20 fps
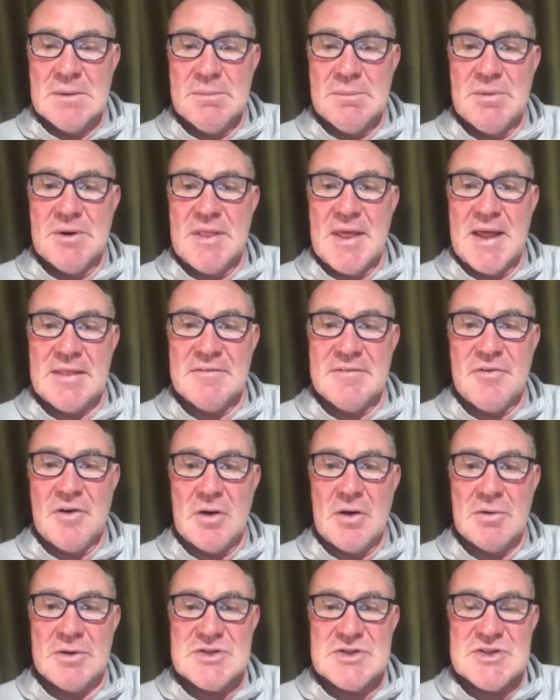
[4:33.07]
But then the
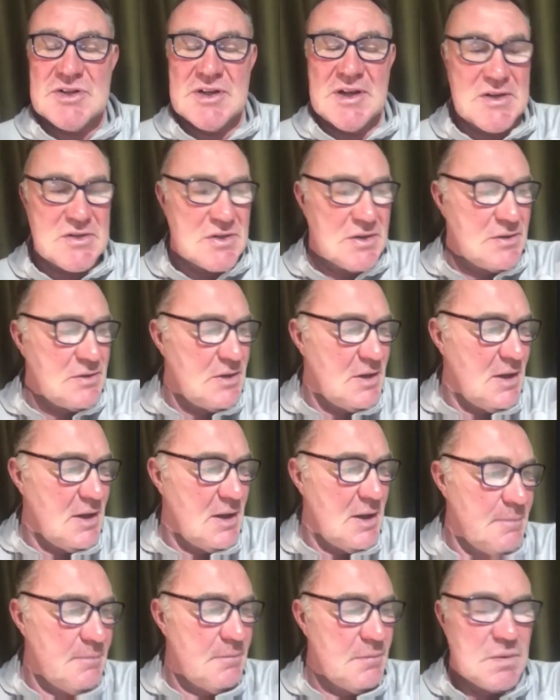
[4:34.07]
following season,
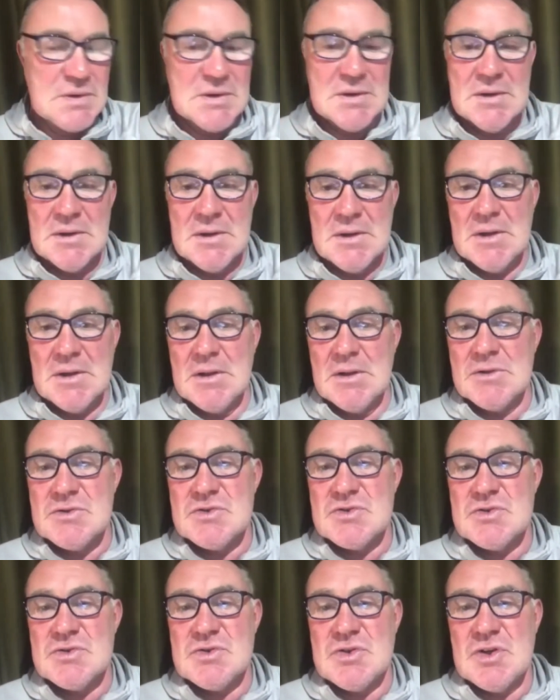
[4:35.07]

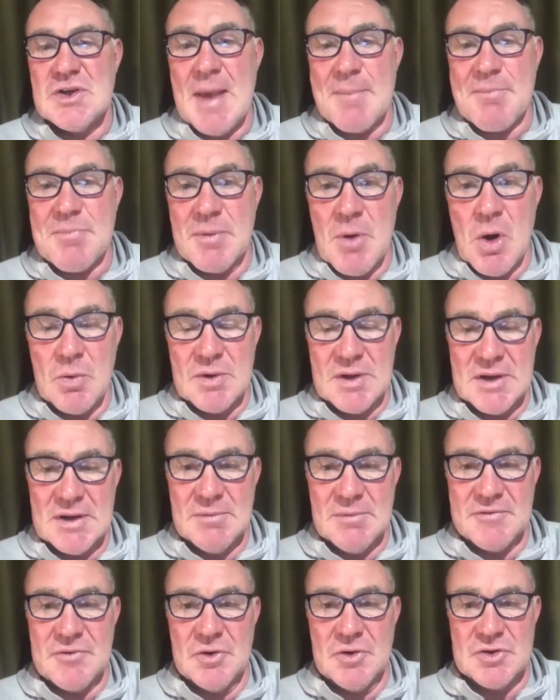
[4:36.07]
to get promoted
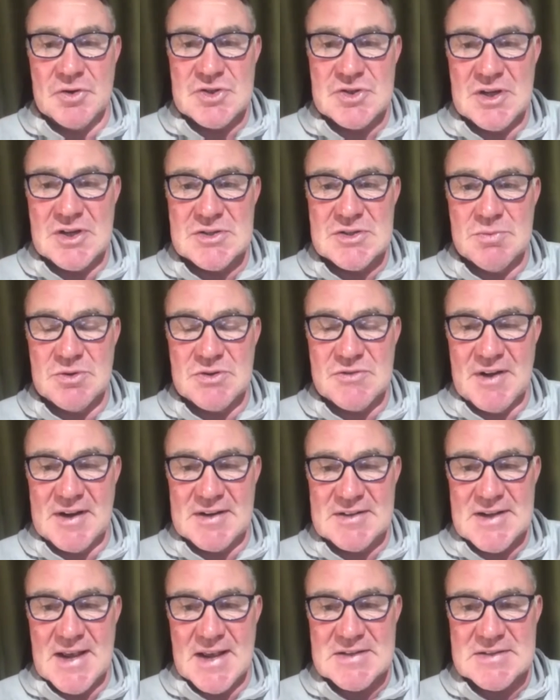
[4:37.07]
in my first season was
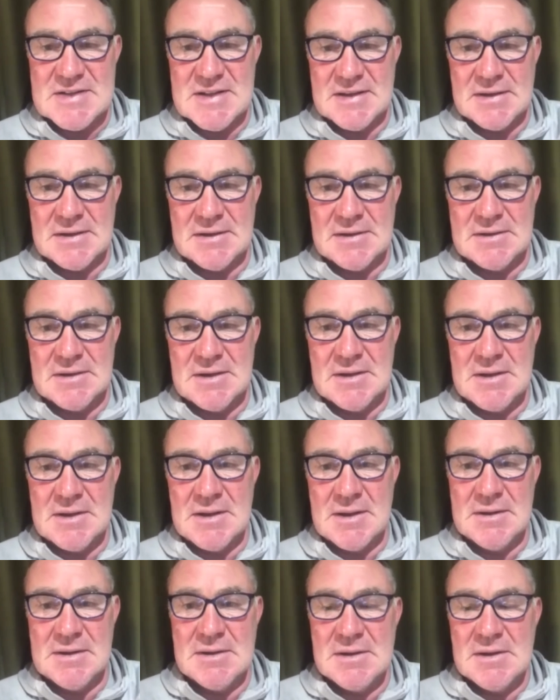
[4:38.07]
fantastic.
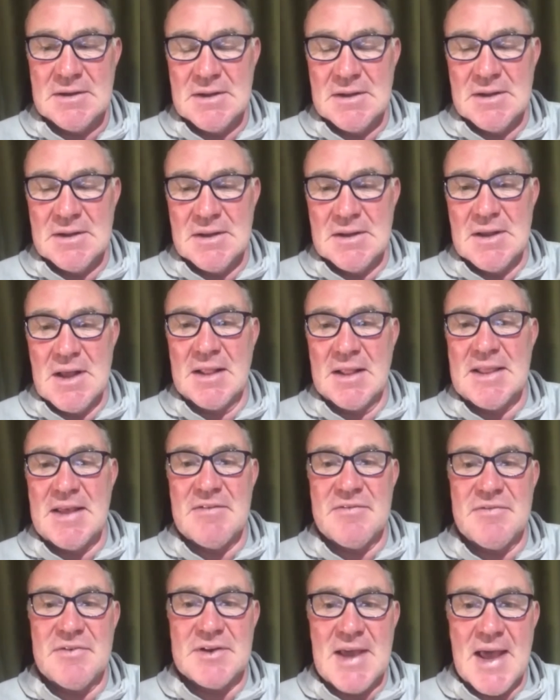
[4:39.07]
And I'll
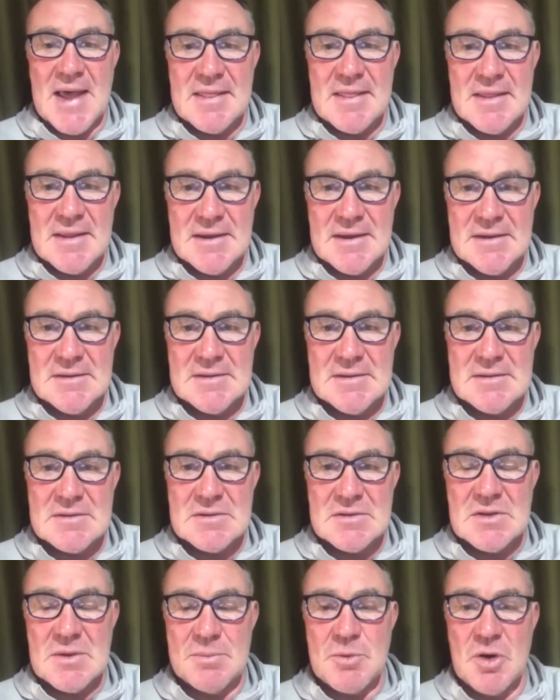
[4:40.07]
never forget the
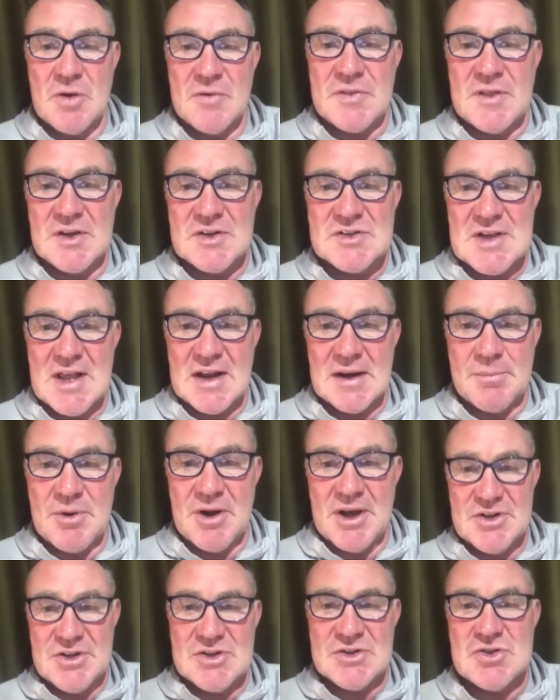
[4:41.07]
birthday
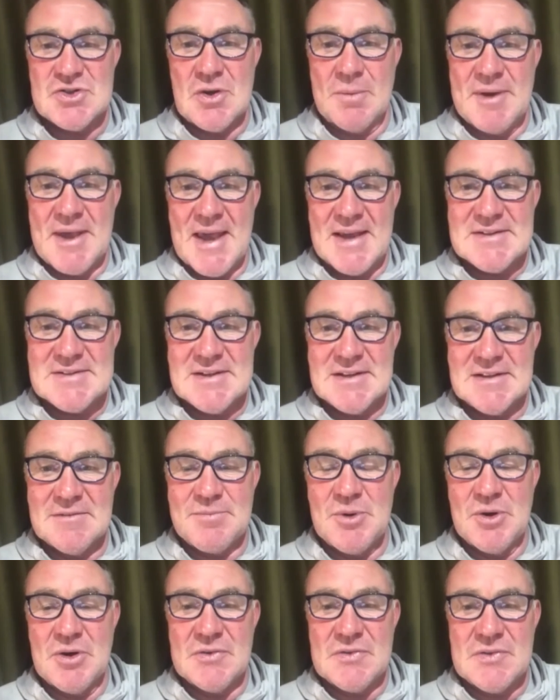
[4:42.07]
celebrations on my 18th
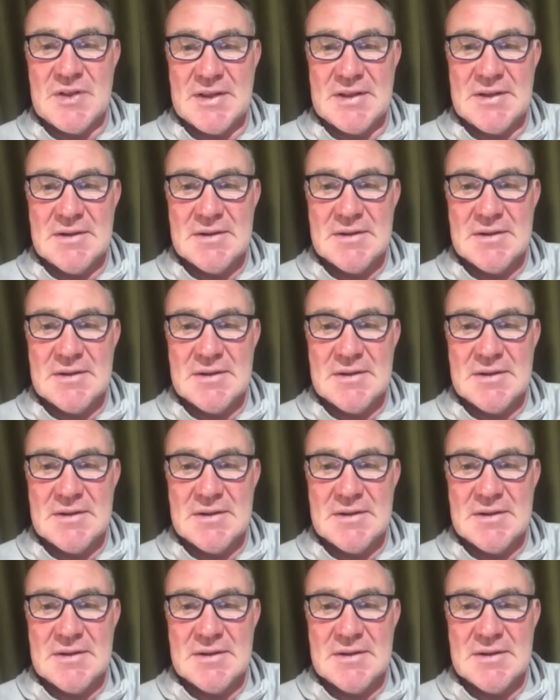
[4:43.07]
birthday.